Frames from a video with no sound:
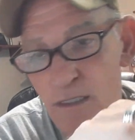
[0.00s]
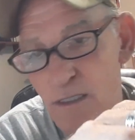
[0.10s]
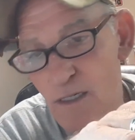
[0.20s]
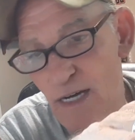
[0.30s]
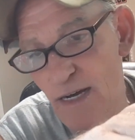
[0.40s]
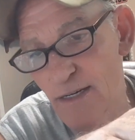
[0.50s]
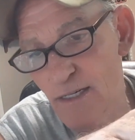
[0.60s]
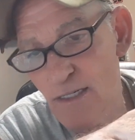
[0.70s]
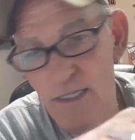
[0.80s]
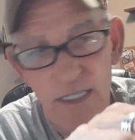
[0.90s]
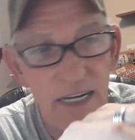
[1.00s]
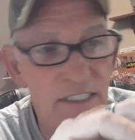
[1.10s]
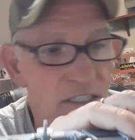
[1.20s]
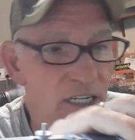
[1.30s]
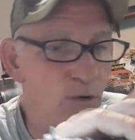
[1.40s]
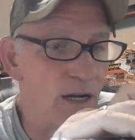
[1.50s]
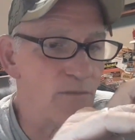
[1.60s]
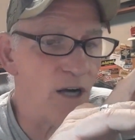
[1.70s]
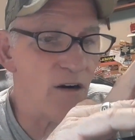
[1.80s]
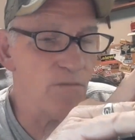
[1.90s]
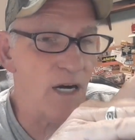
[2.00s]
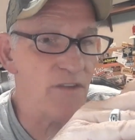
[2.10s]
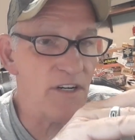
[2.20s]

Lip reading: Okay, and you see what I'm talking about?